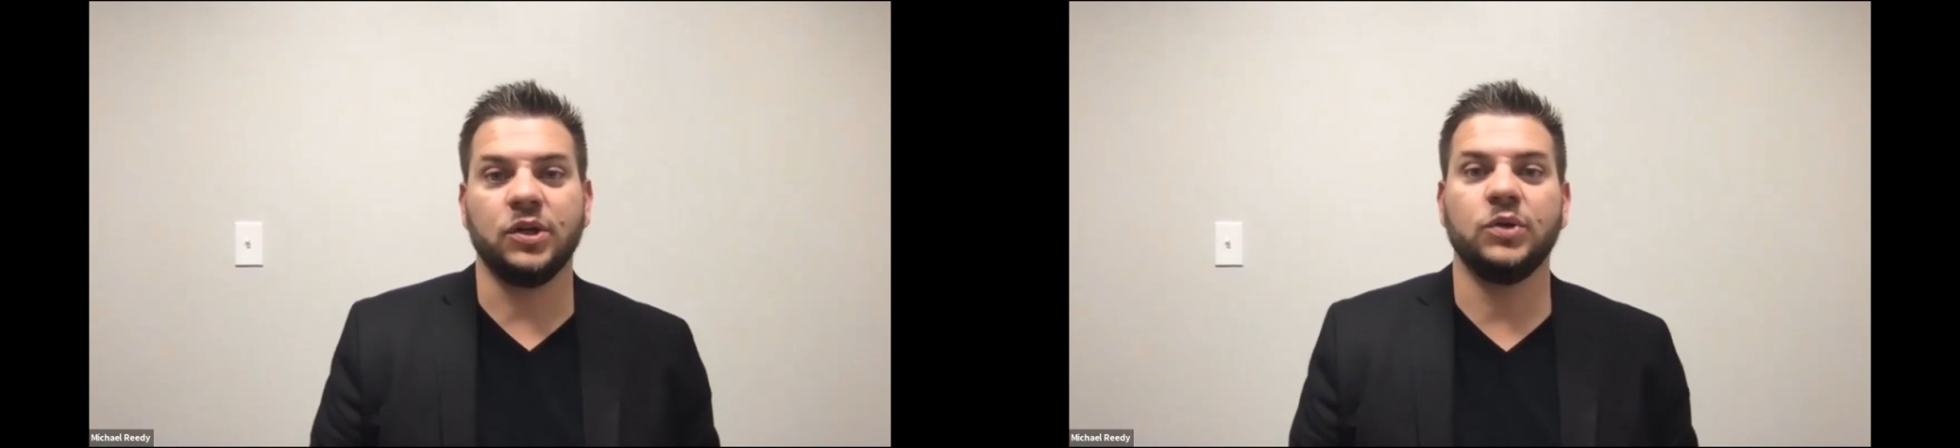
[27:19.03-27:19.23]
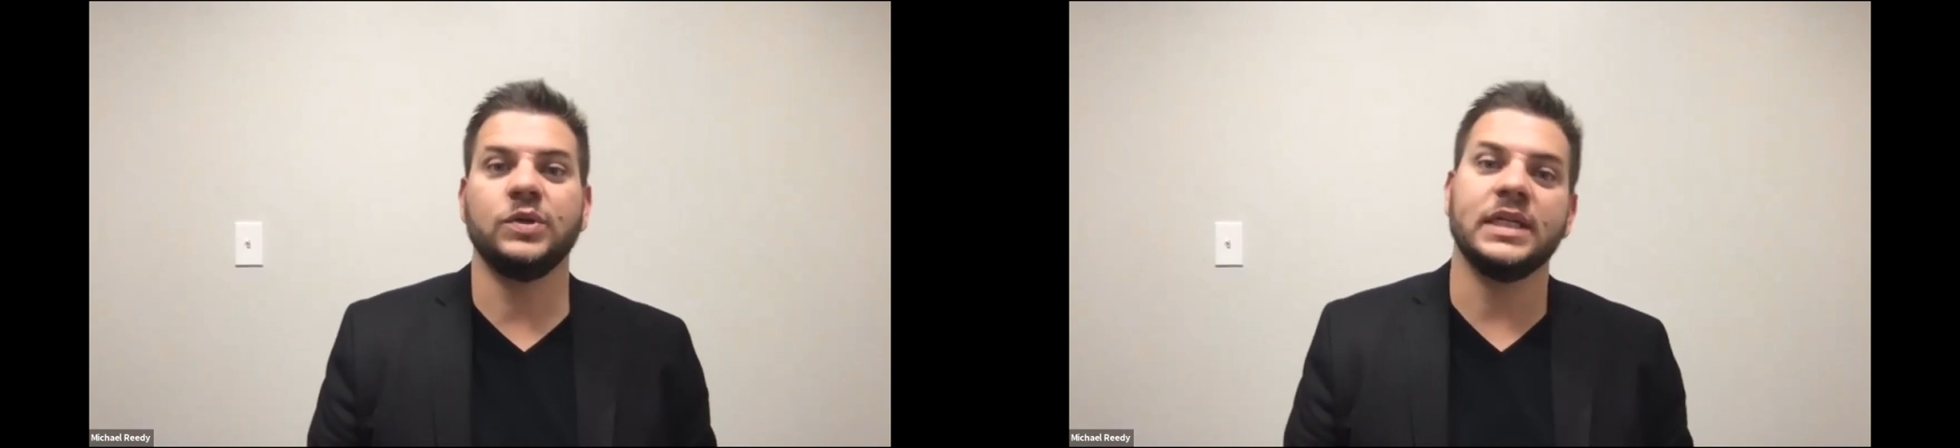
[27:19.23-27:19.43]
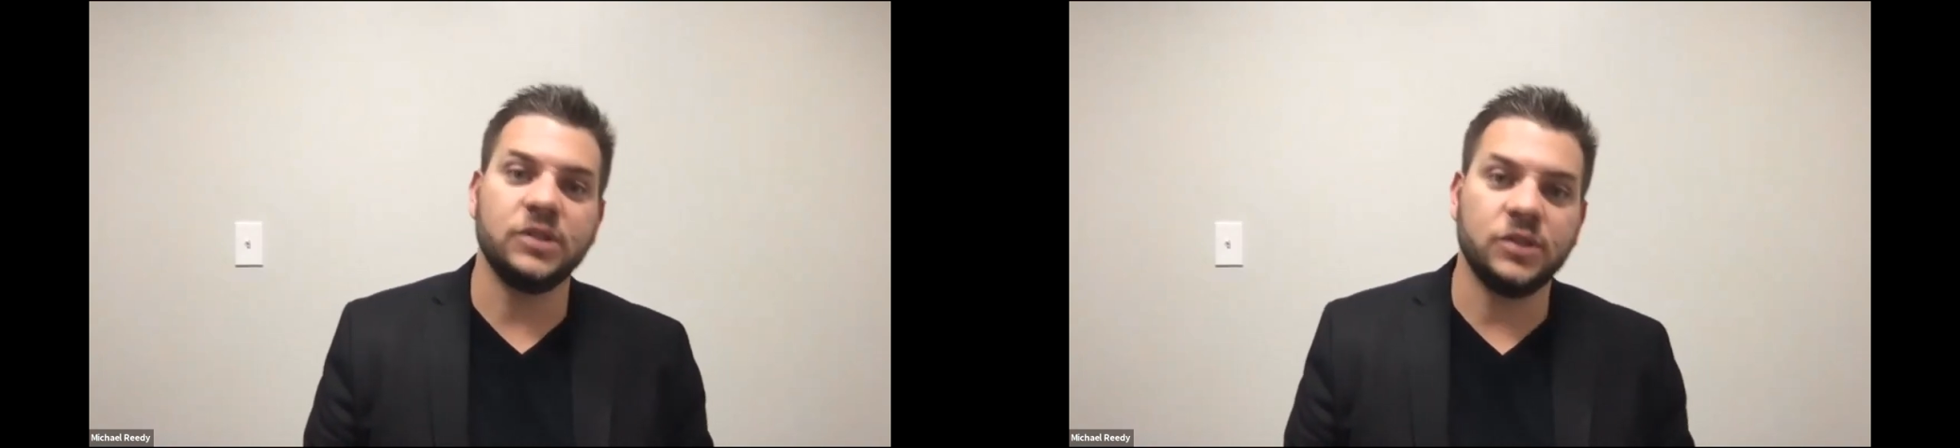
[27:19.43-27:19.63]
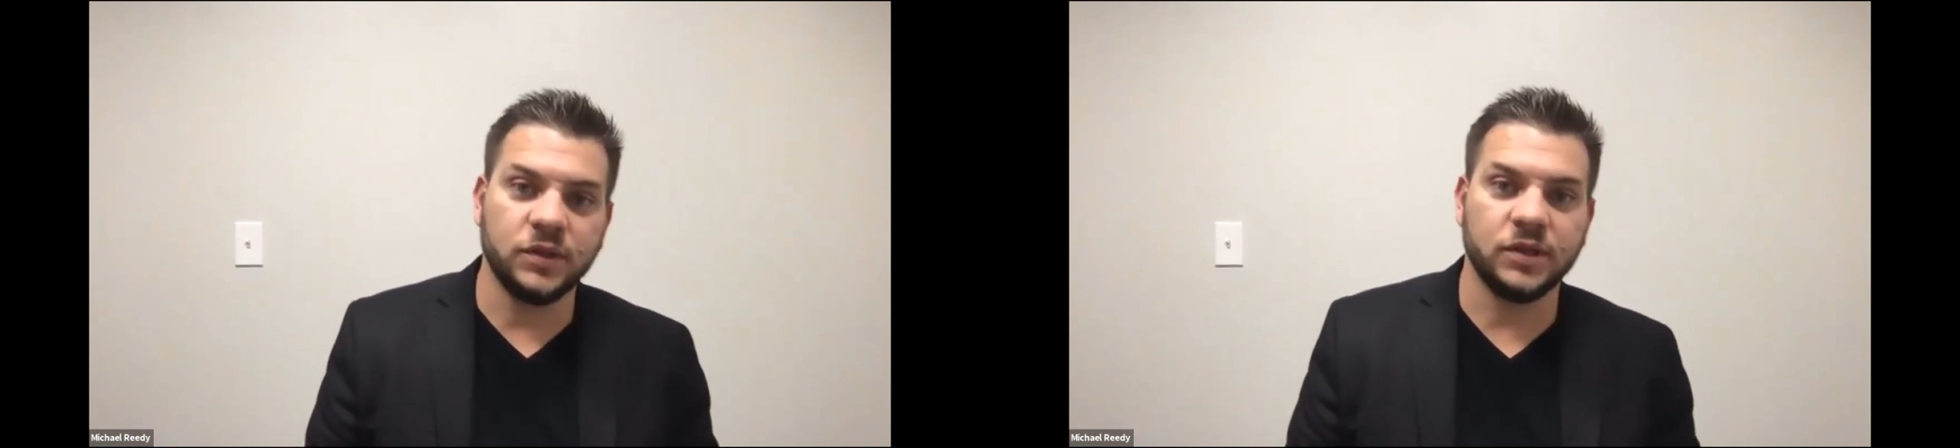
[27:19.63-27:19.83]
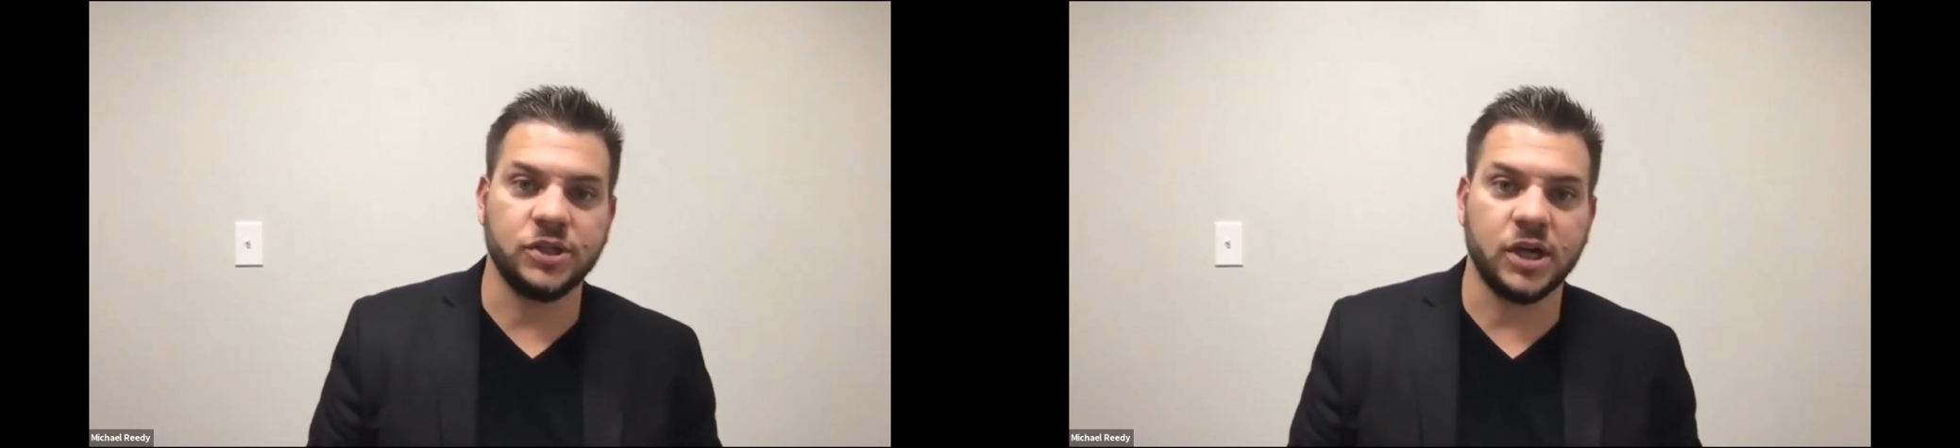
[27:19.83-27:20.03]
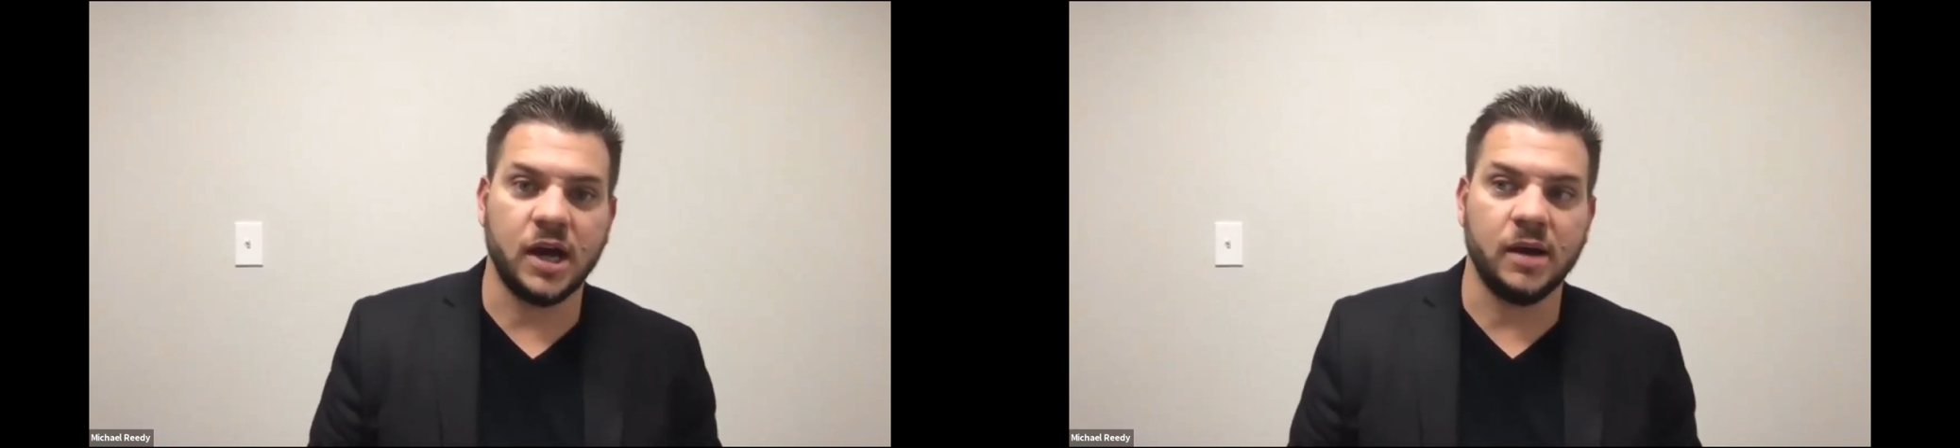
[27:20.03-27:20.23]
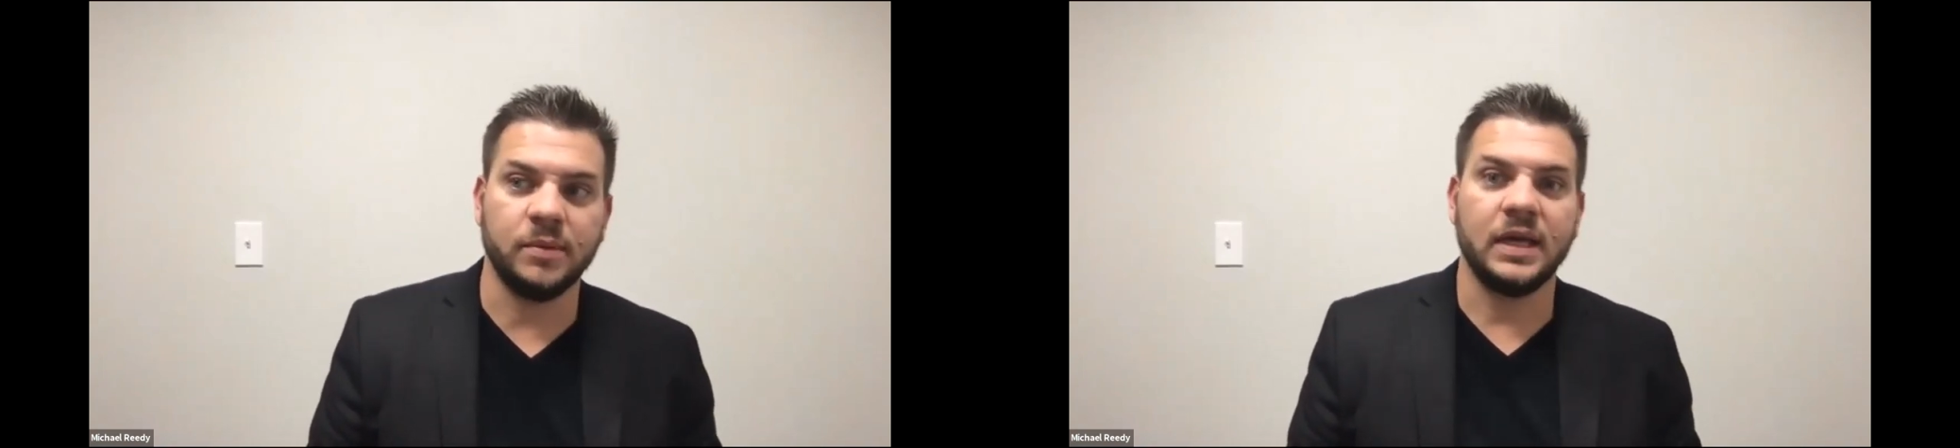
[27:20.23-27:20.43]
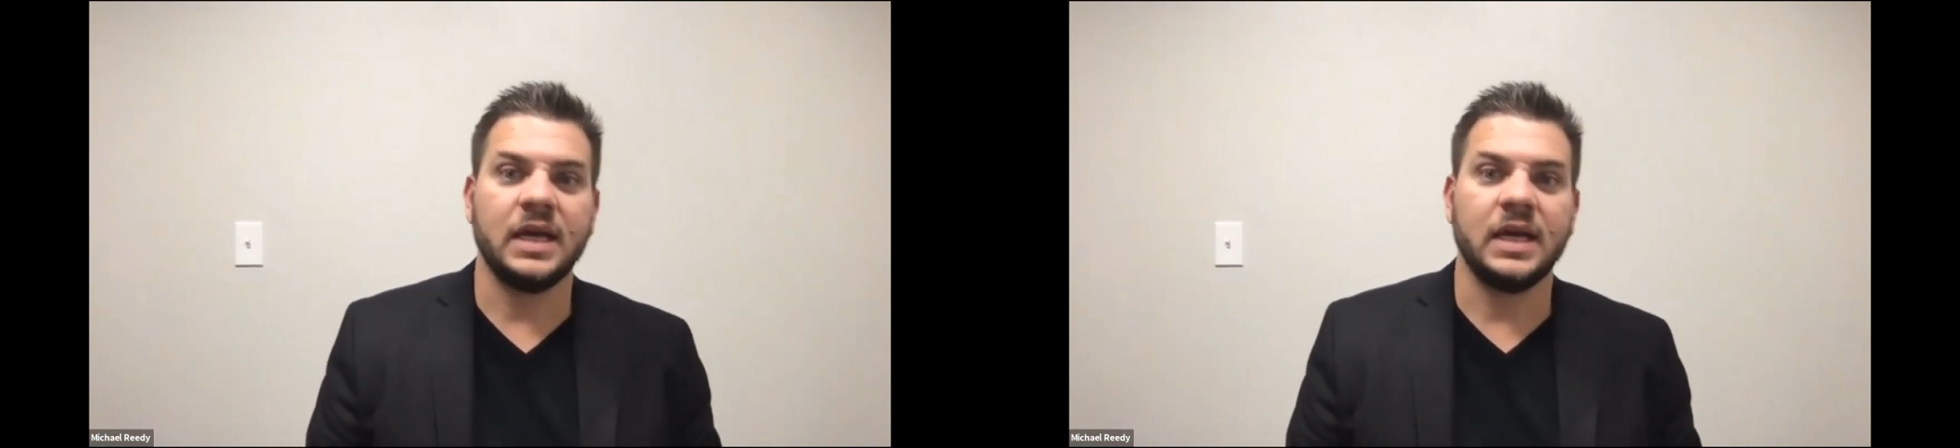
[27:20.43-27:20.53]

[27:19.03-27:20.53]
who didn't do their job.